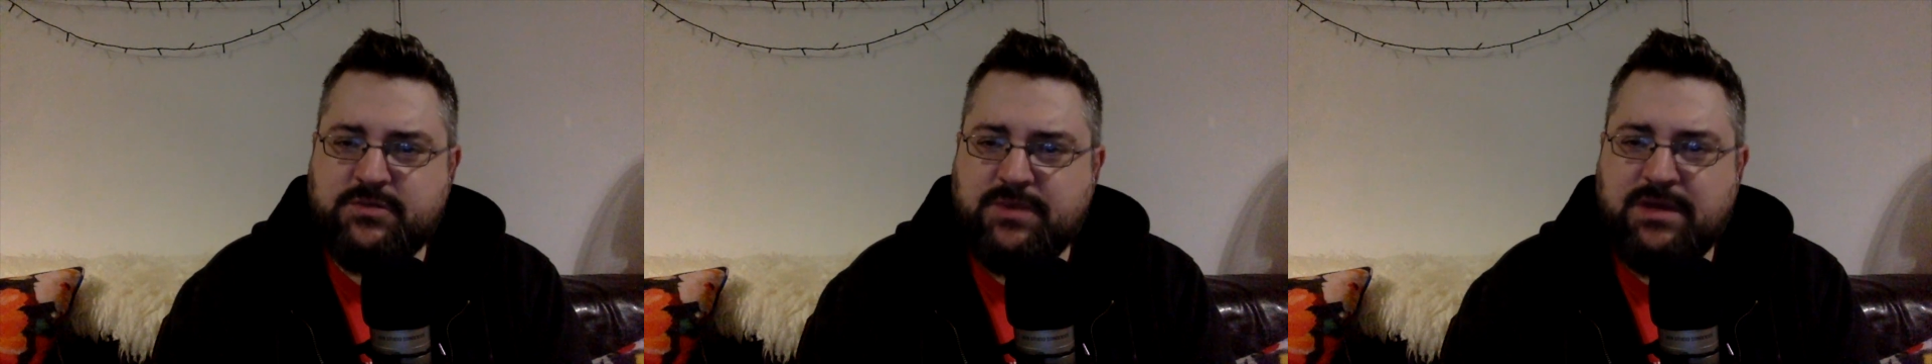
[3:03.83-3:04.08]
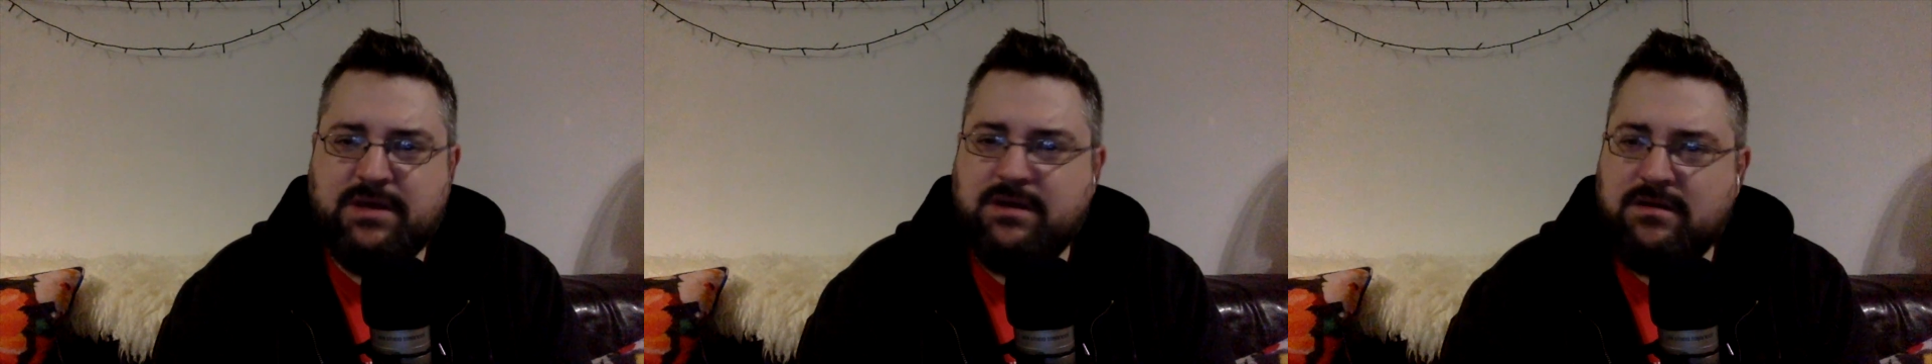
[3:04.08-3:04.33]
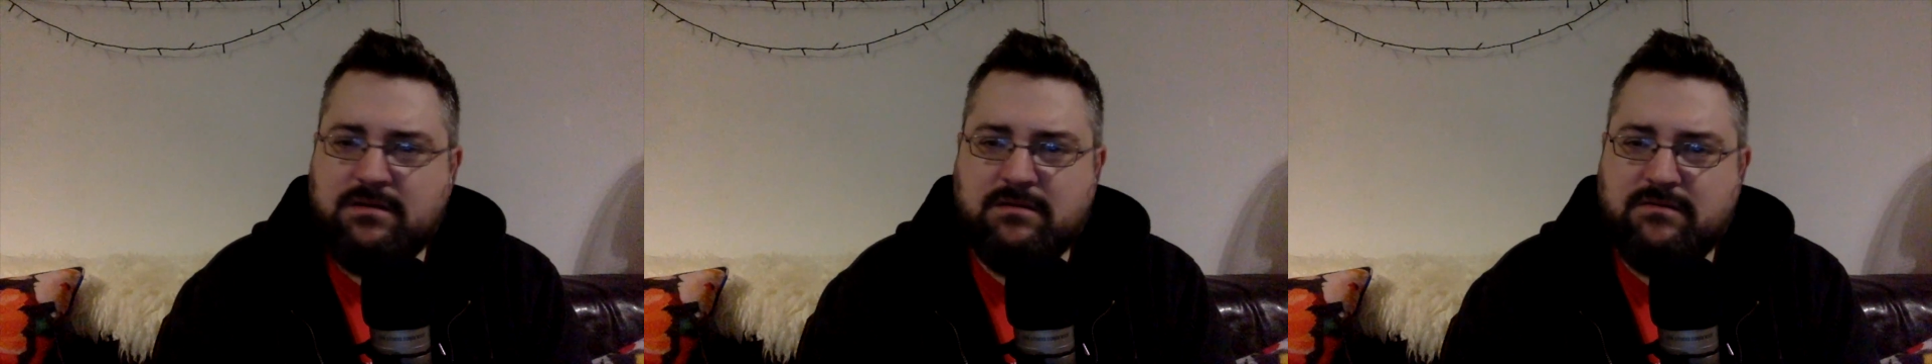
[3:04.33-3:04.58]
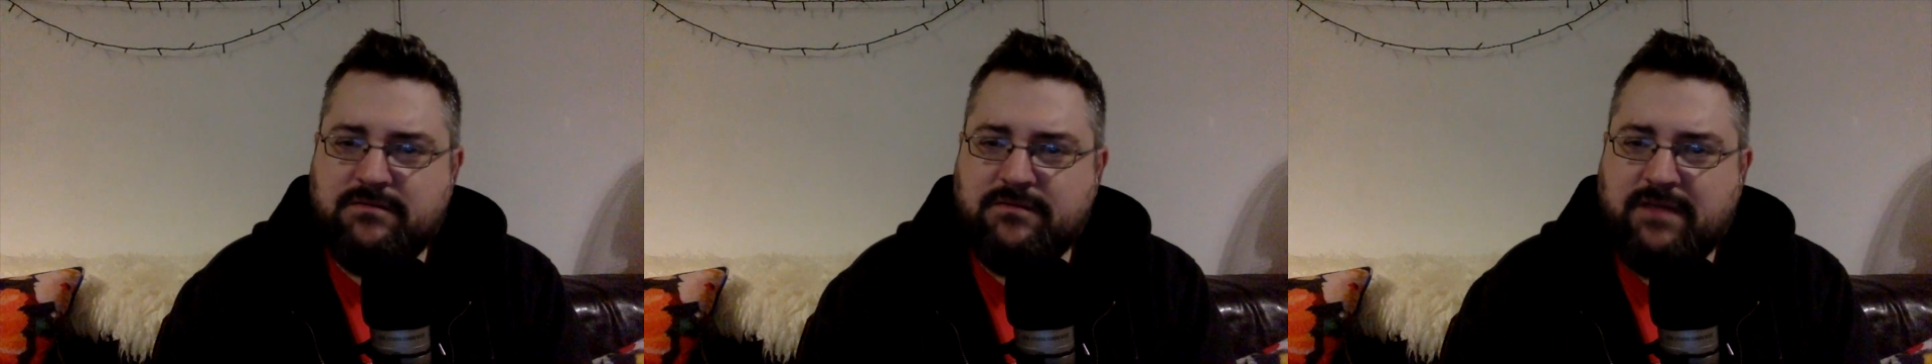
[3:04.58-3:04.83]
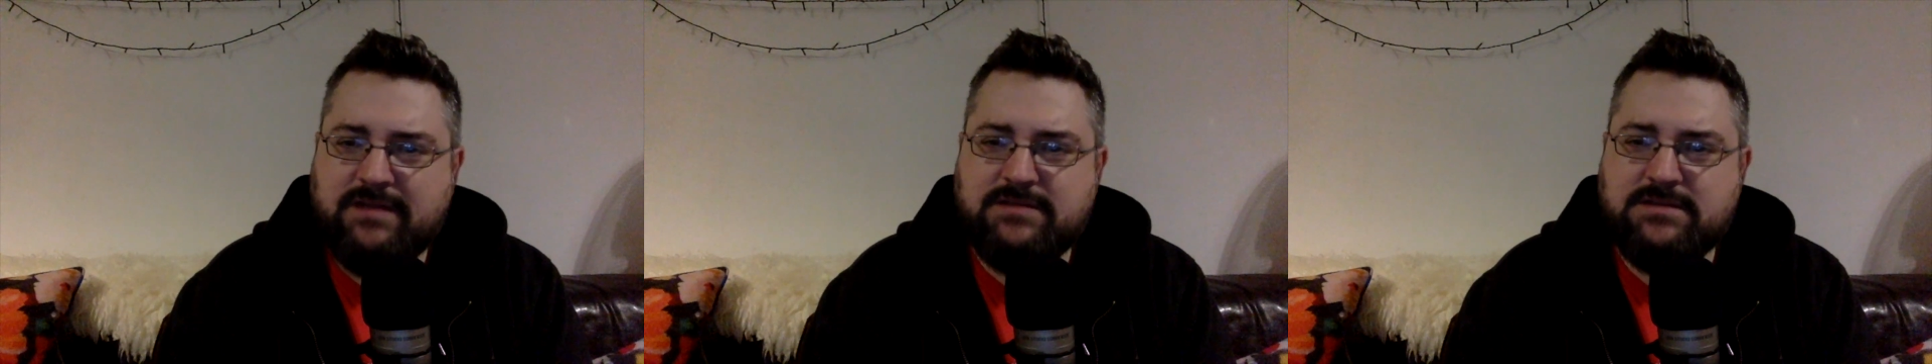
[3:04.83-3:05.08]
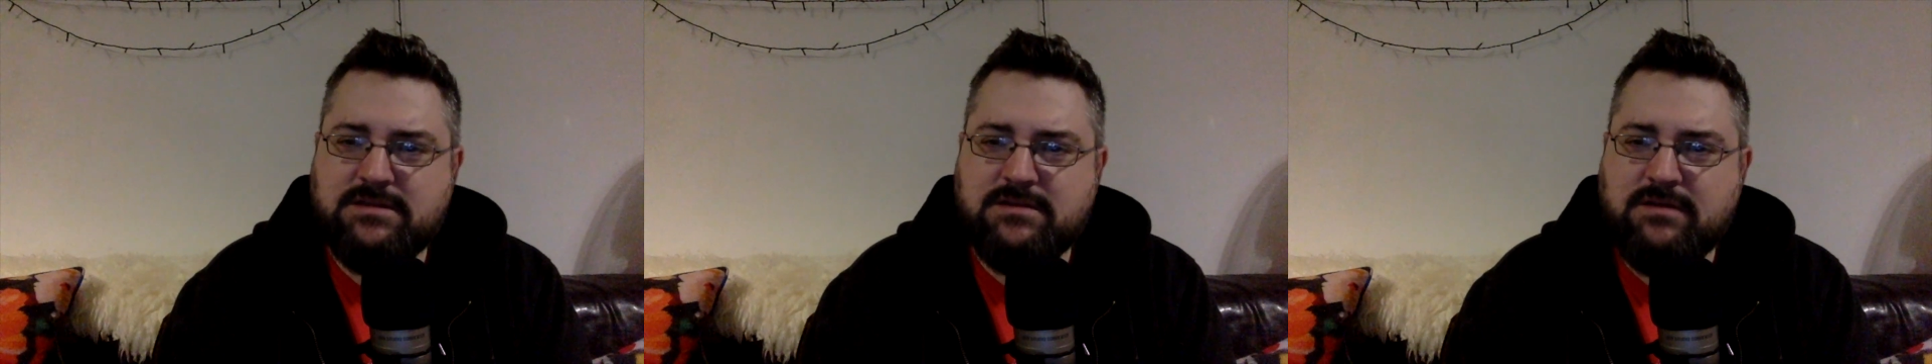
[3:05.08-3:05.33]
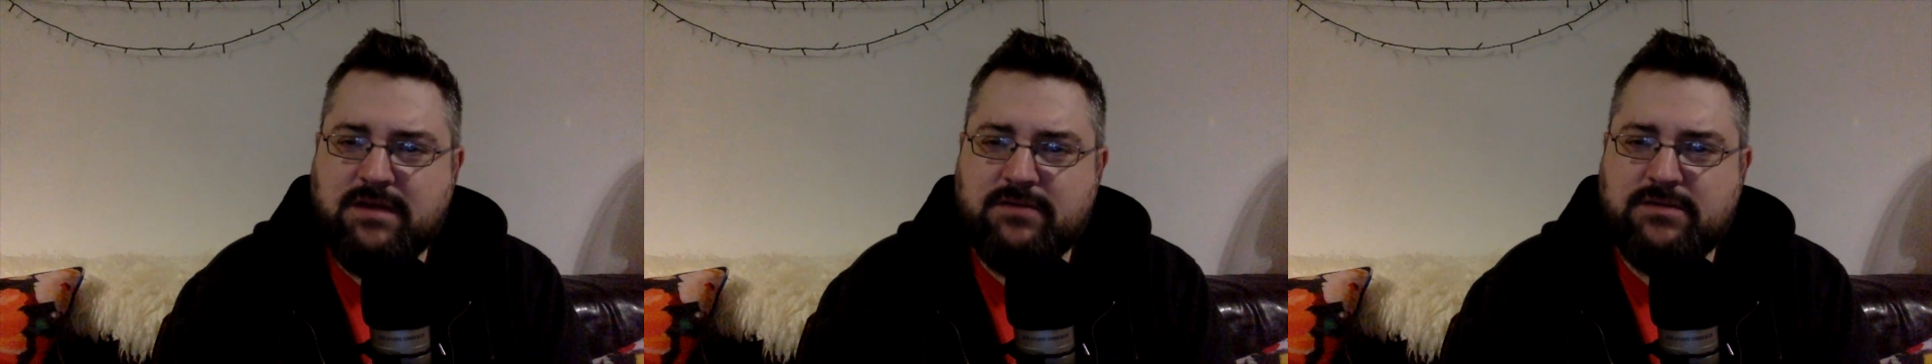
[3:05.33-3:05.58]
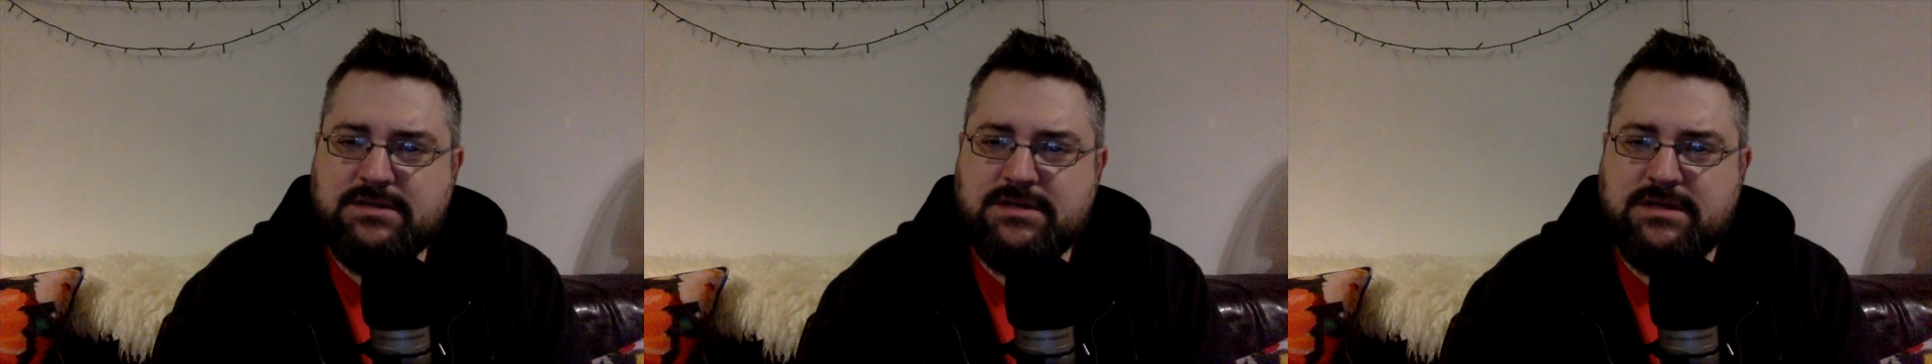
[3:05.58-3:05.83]
being flattened to the ground,
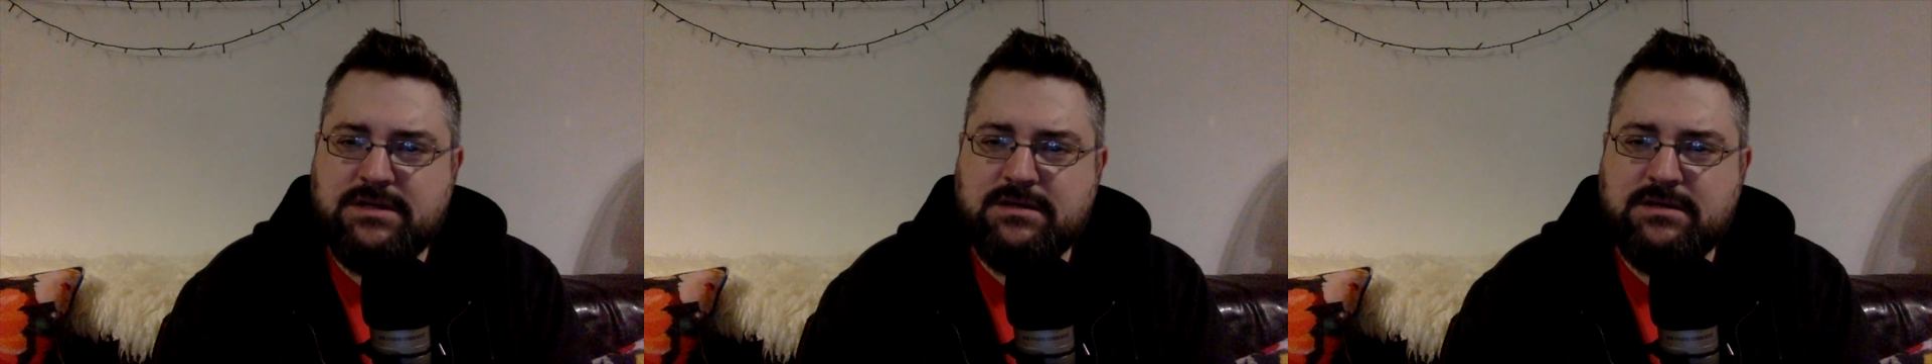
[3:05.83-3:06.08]
isn't it?